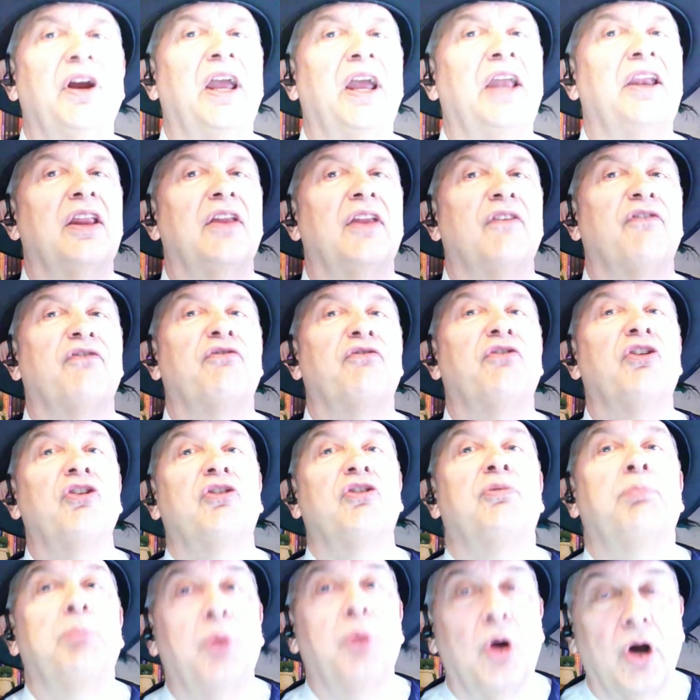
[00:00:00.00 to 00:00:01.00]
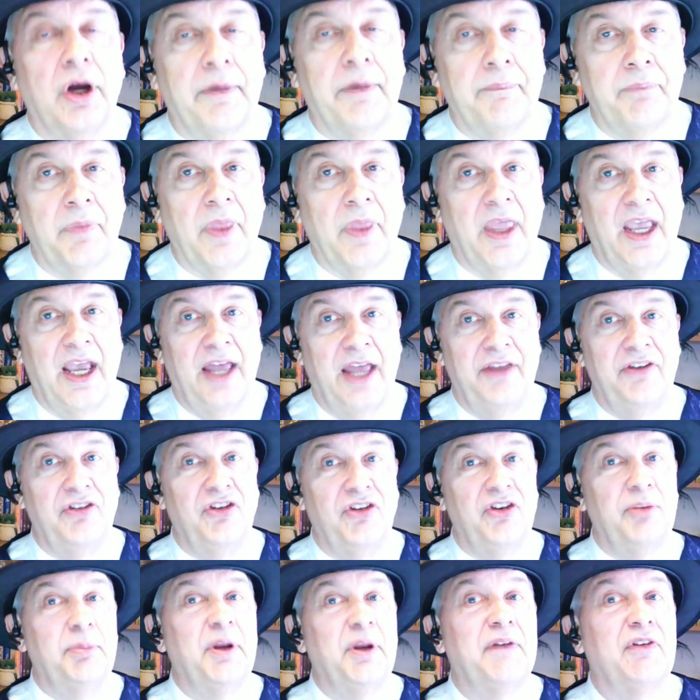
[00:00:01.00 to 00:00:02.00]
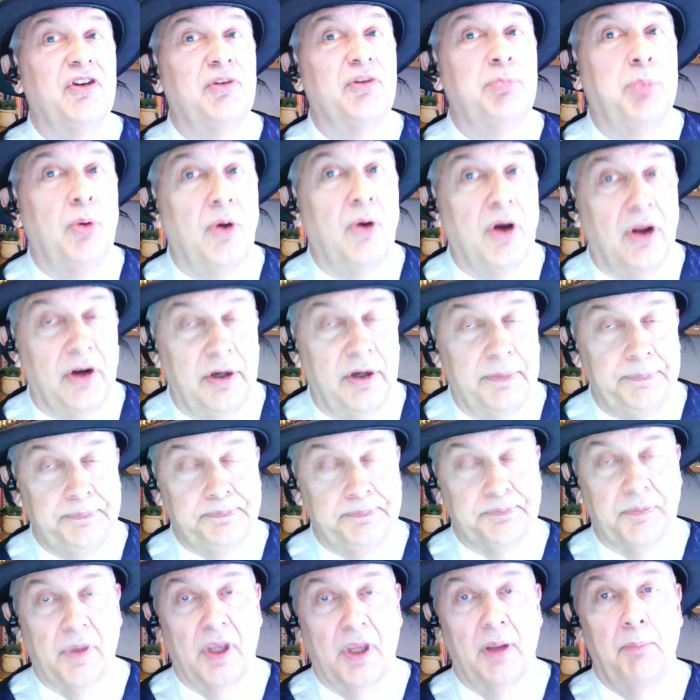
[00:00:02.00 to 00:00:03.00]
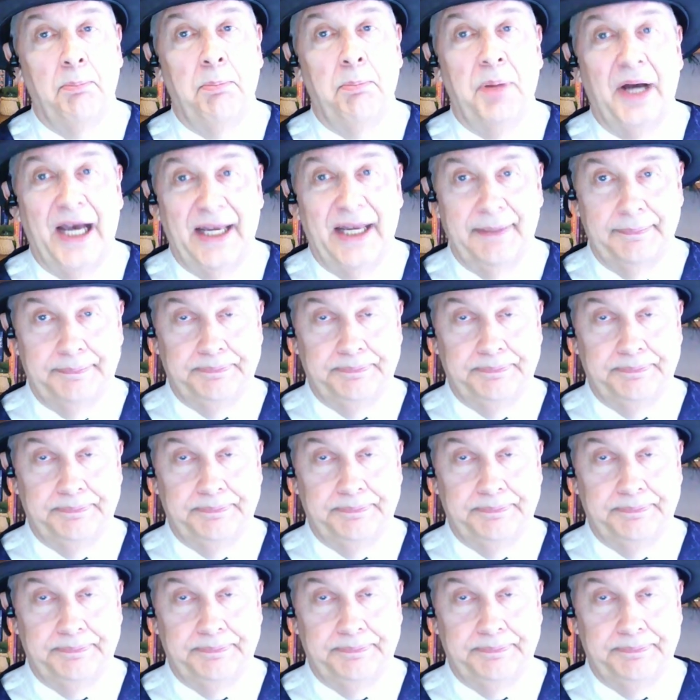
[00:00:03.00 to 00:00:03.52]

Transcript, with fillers: end of the first book, and this is a bit of a spoiler, but